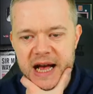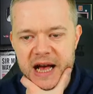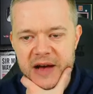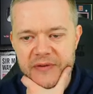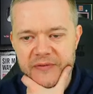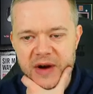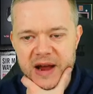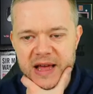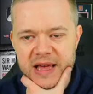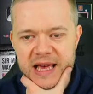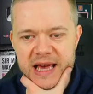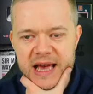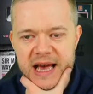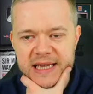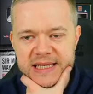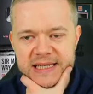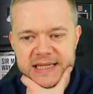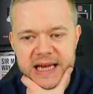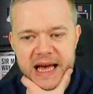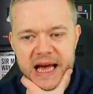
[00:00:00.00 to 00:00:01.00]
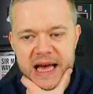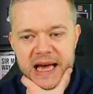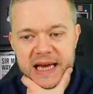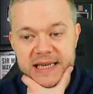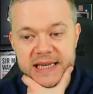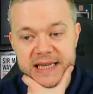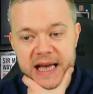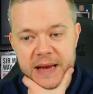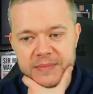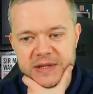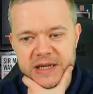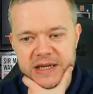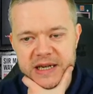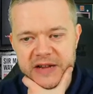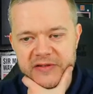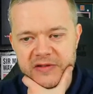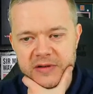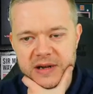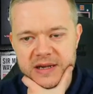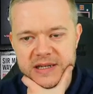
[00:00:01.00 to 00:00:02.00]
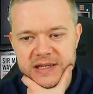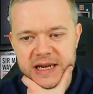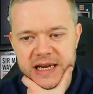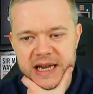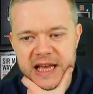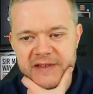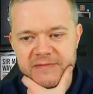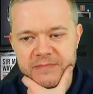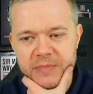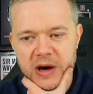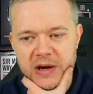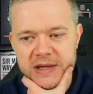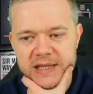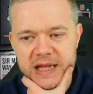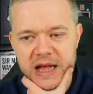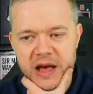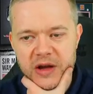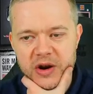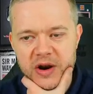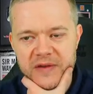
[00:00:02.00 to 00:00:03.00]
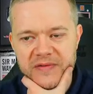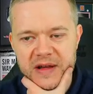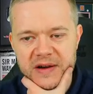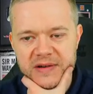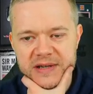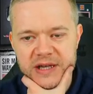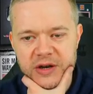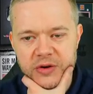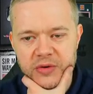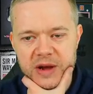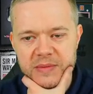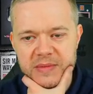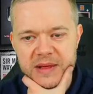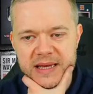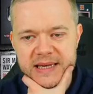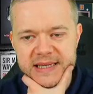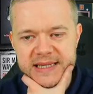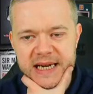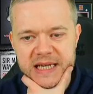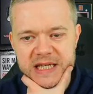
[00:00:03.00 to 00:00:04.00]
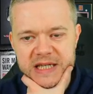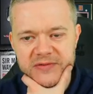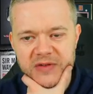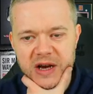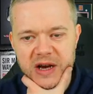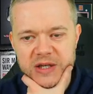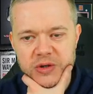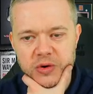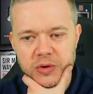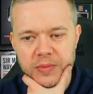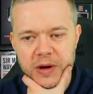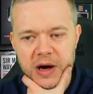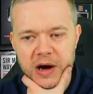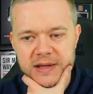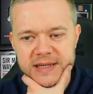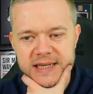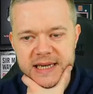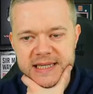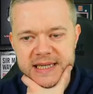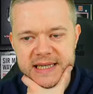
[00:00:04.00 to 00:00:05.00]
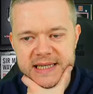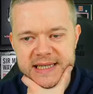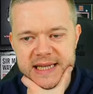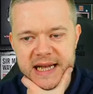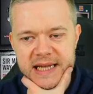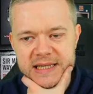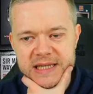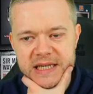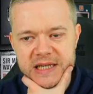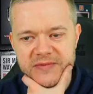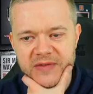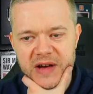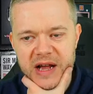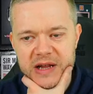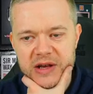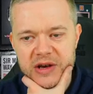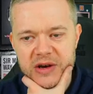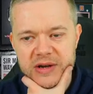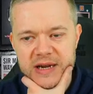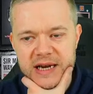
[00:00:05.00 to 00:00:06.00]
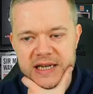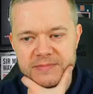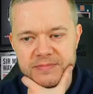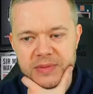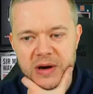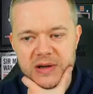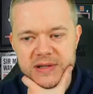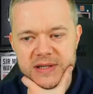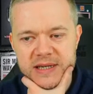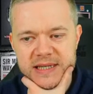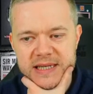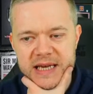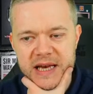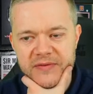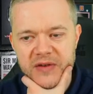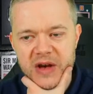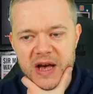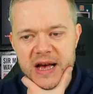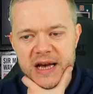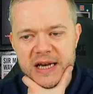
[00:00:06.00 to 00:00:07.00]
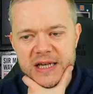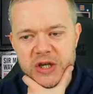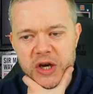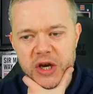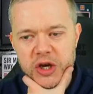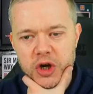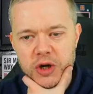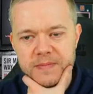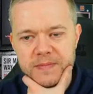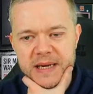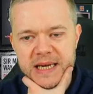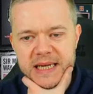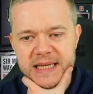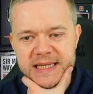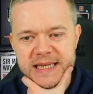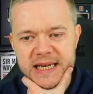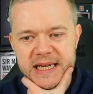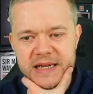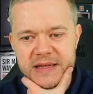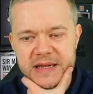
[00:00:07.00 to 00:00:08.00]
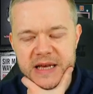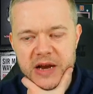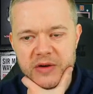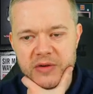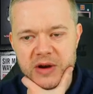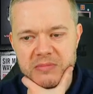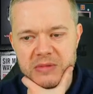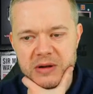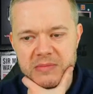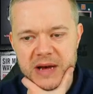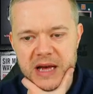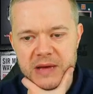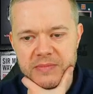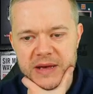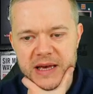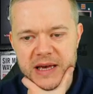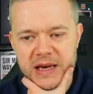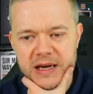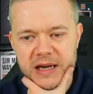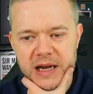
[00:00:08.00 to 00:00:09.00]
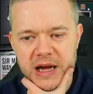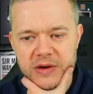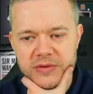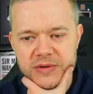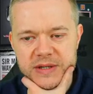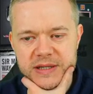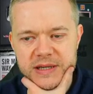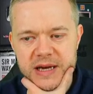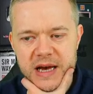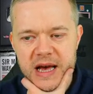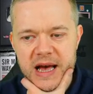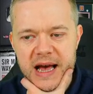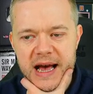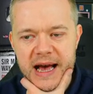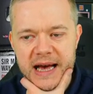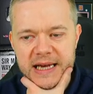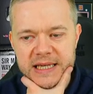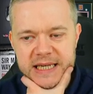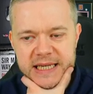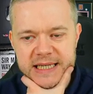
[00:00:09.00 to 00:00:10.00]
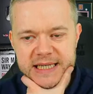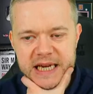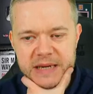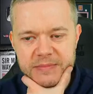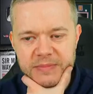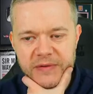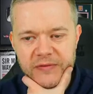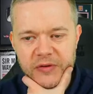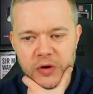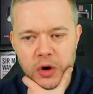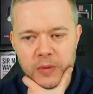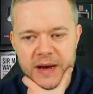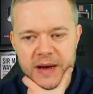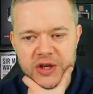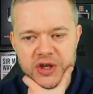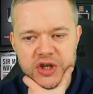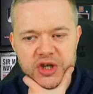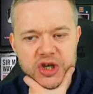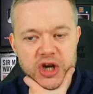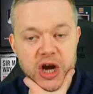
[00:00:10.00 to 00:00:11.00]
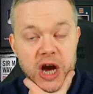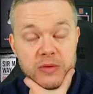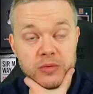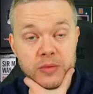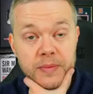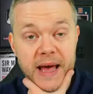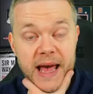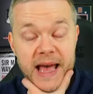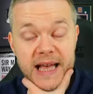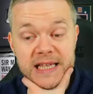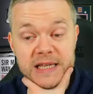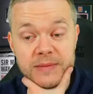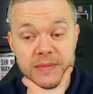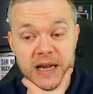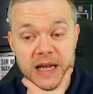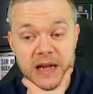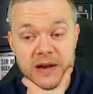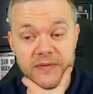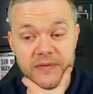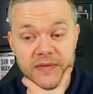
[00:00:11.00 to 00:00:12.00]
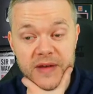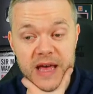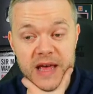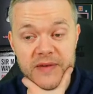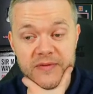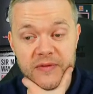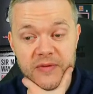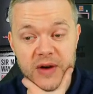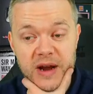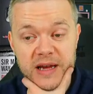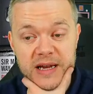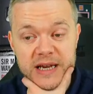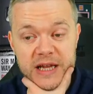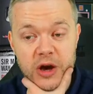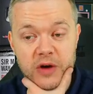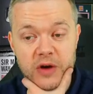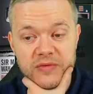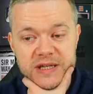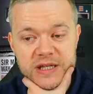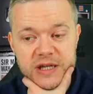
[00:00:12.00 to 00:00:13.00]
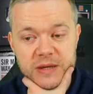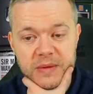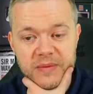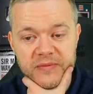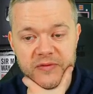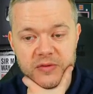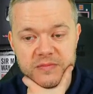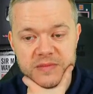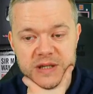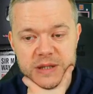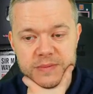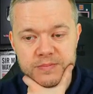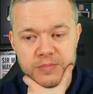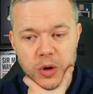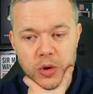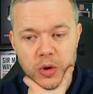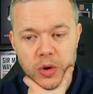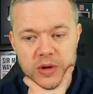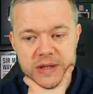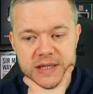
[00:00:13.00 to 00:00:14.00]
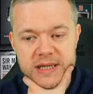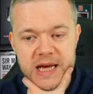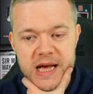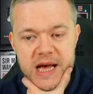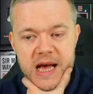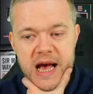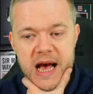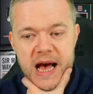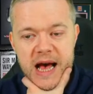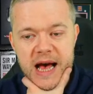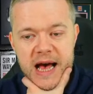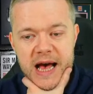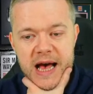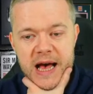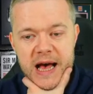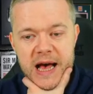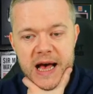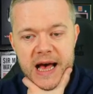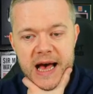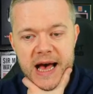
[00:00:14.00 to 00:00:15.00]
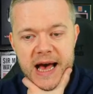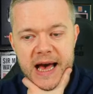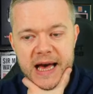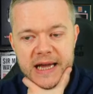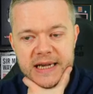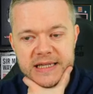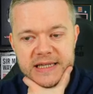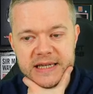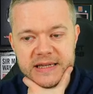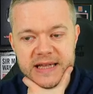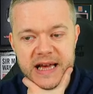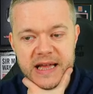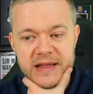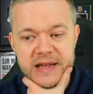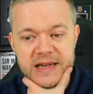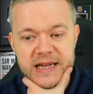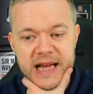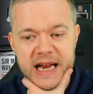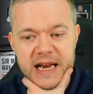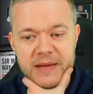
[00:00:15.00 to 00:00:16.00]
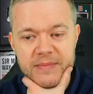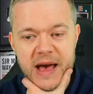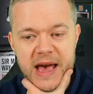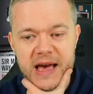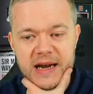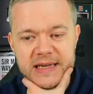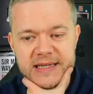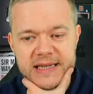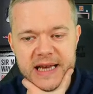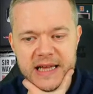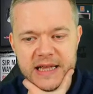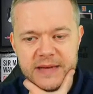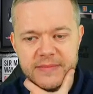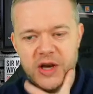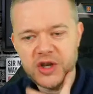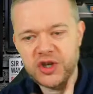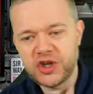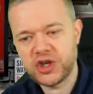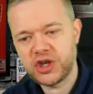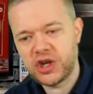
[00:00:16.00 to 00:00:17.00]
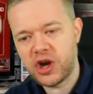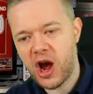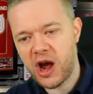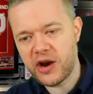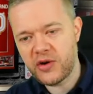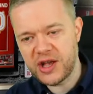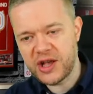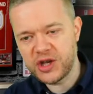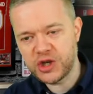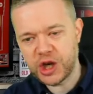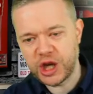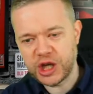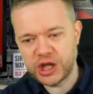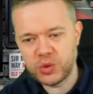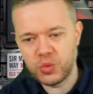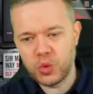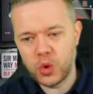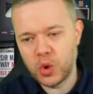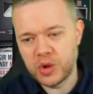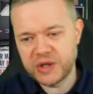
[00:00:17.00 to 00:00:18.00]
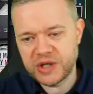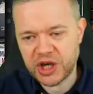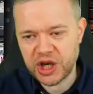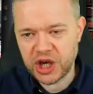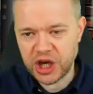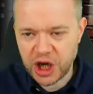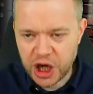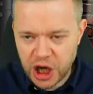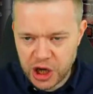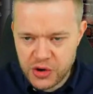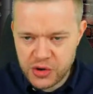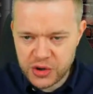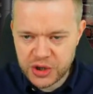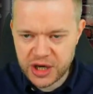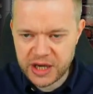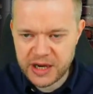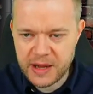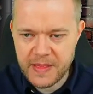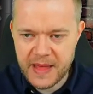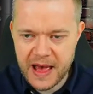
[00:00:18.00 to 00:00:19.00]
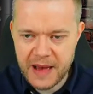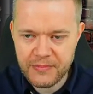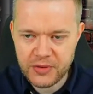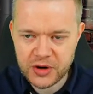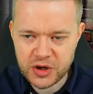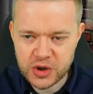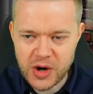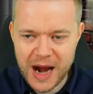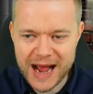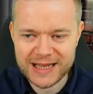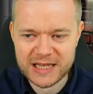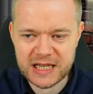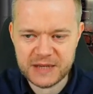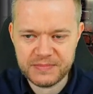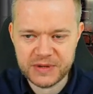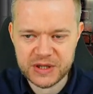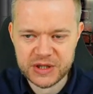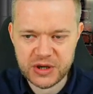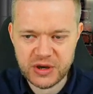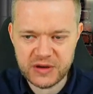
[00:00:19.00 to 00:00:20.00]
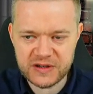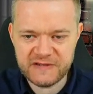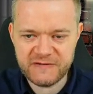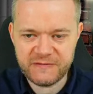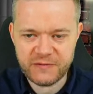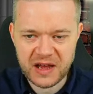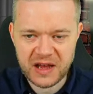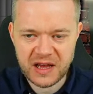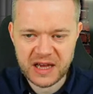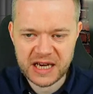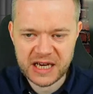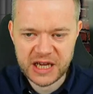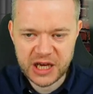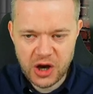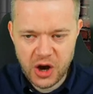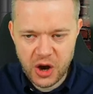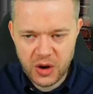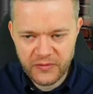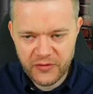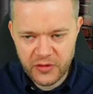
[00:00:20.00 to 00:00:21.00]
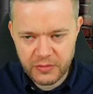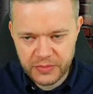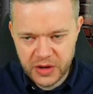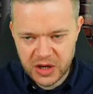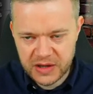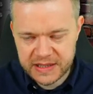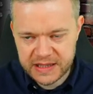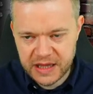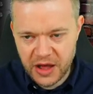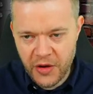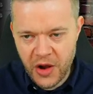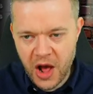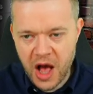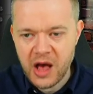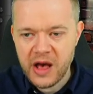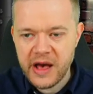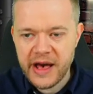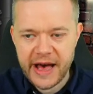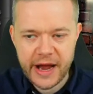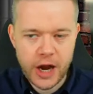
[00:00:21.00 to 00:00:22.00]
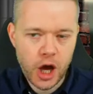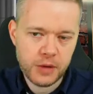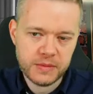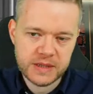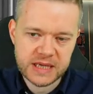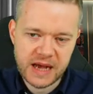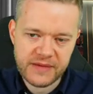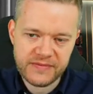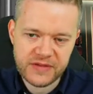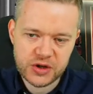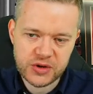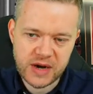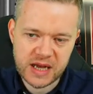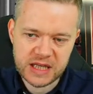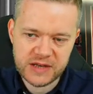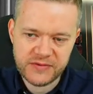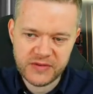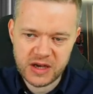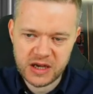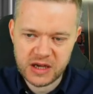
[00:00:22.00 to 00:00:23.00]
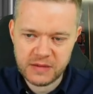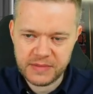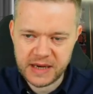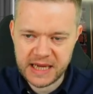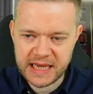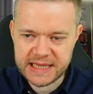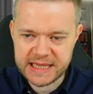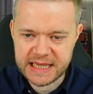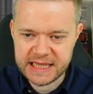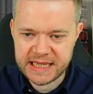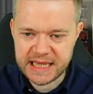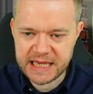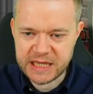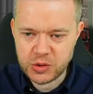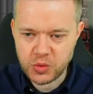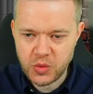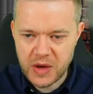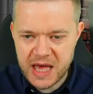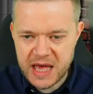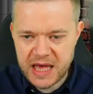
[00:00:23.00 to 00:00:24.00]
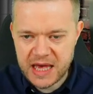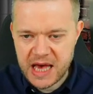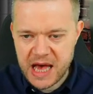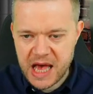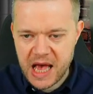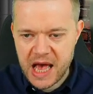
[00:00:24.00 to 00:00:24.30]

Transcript: Frankie has uh, accepted to leave Barcelona if there is an agreement that satisfies all parties. His stance is valued as positive, so it could be considered the agreement may be close. As I said before, Manchester United will pay 80 million fee. Frankie de Jong is coming from Sport. Uh, and then the Daily Mail are saying that Manchester United are inching towards a conclusion in their protracted pursuit of Frankie de Jong from Barcelona and hope to have the transfer completed this week.